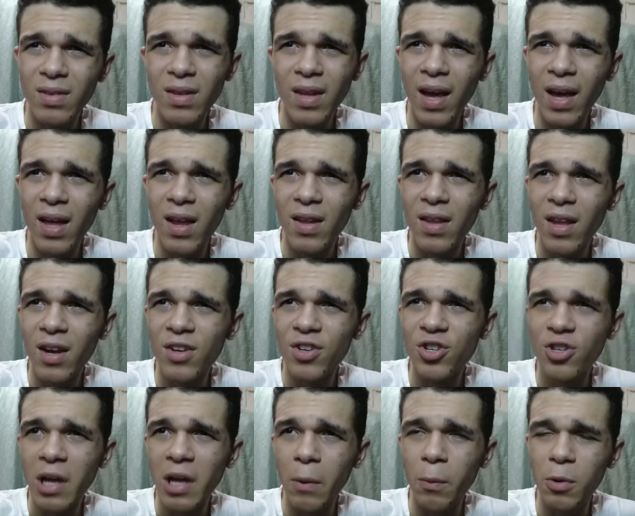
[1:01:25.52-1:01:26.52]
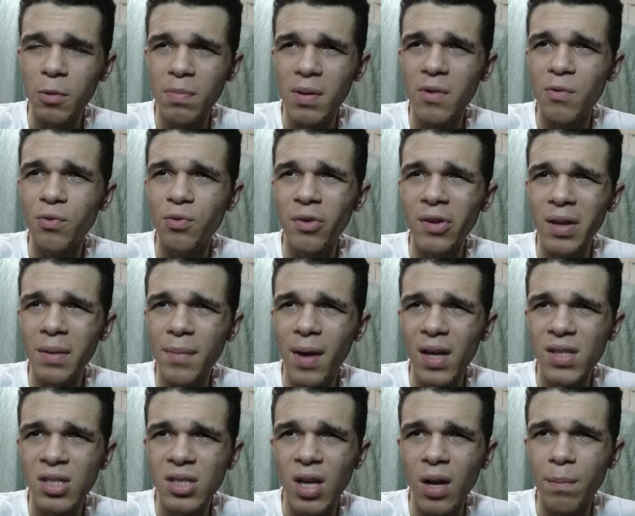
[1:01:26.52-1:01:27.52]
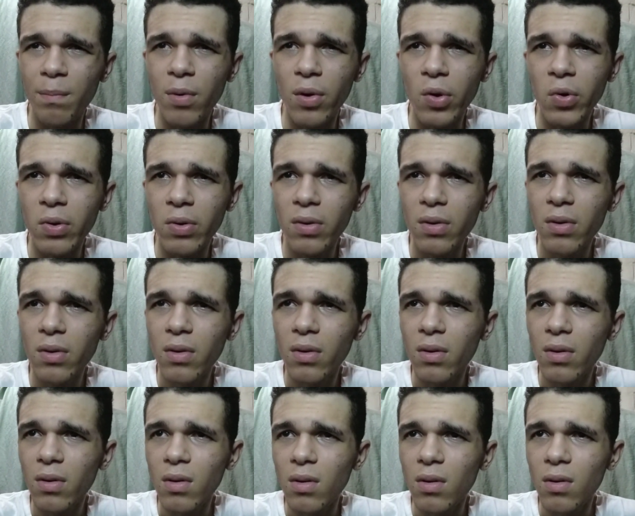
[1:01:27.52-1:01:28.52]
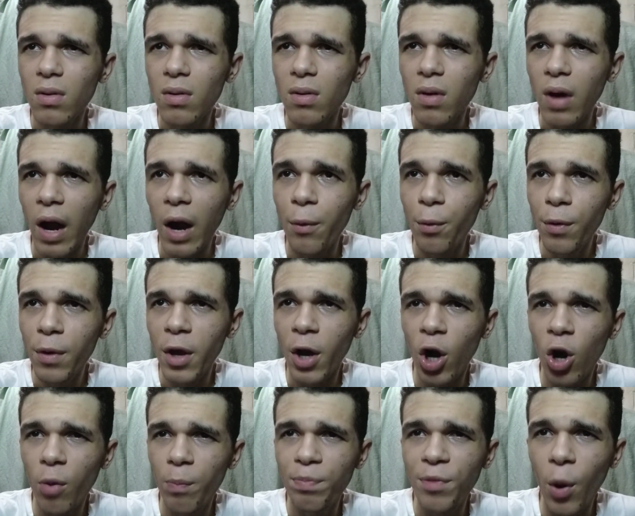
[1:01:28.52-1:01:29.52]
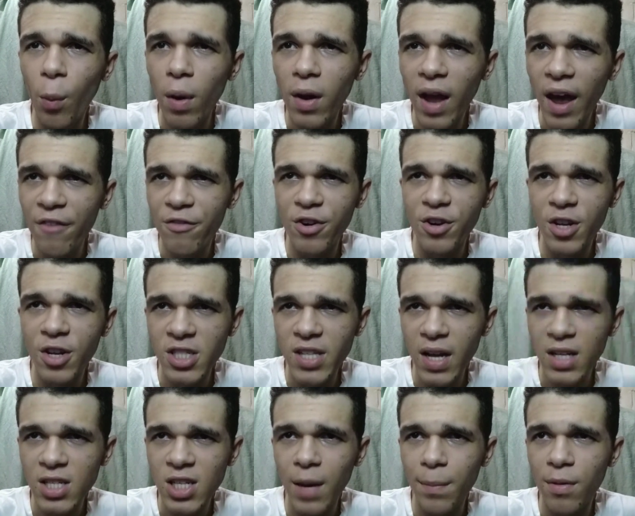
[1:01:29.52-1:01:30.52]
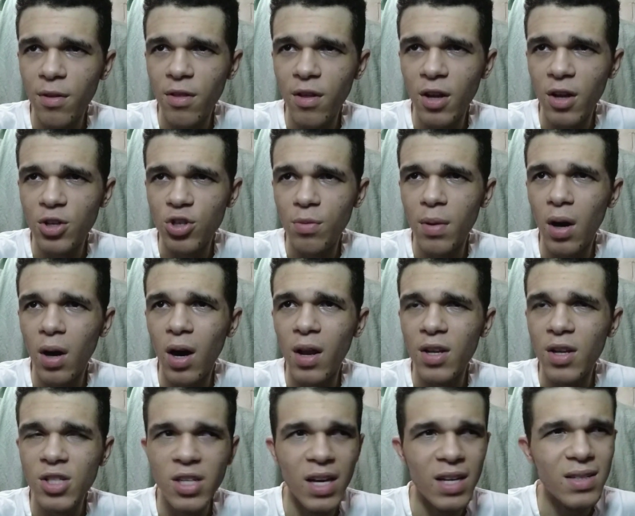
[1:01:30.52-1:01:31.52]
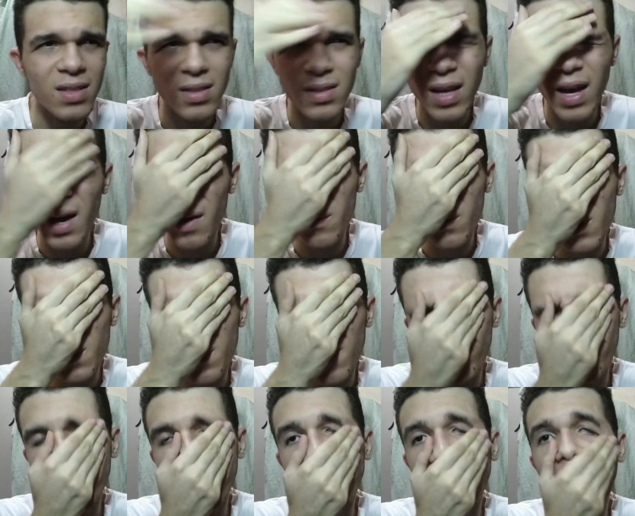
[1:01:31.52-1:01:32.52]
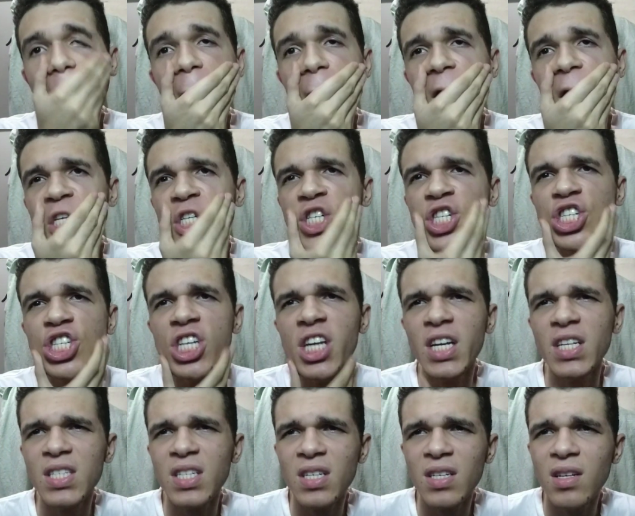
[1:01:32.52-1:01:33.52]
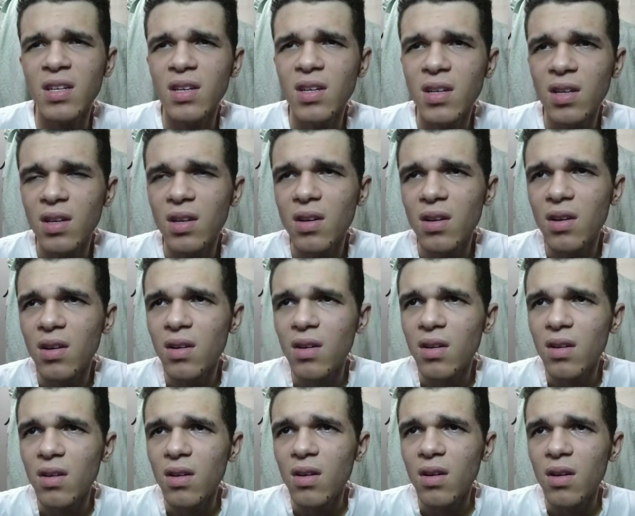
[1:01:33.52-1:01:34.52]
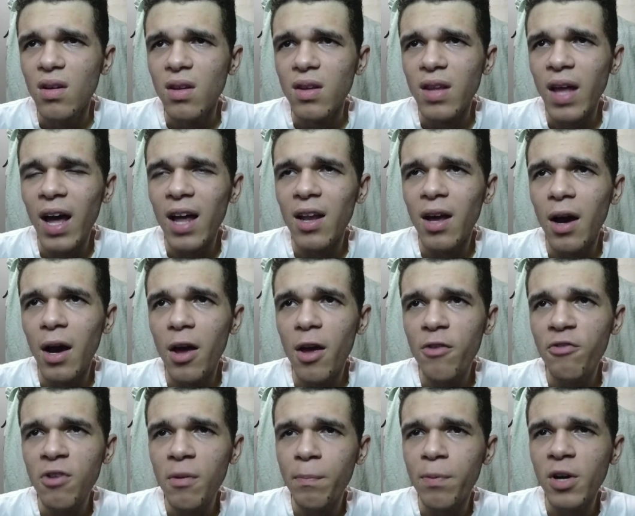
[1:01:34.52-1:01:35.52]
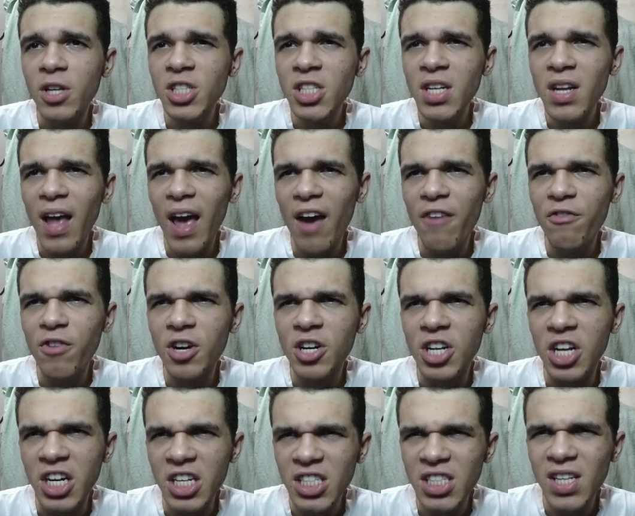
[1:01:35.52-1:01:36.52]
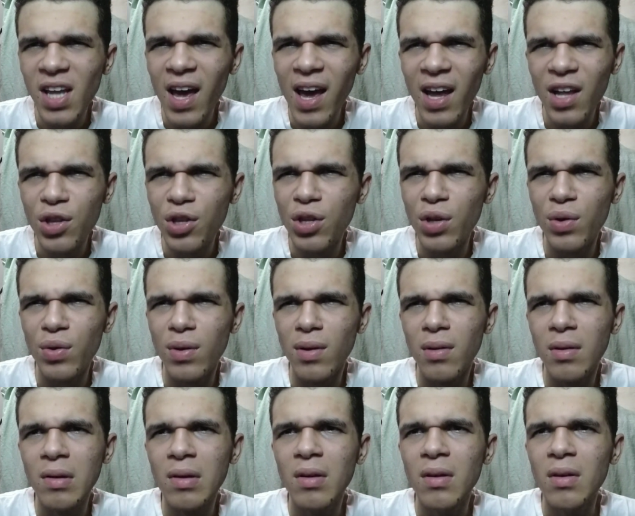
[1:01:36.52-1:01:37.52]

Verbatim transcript: That that is that would be really messed up, bro. I really hope no one ever does that type of thing. To be honest, that that would be fucking shit. That if a person ever does that, dude.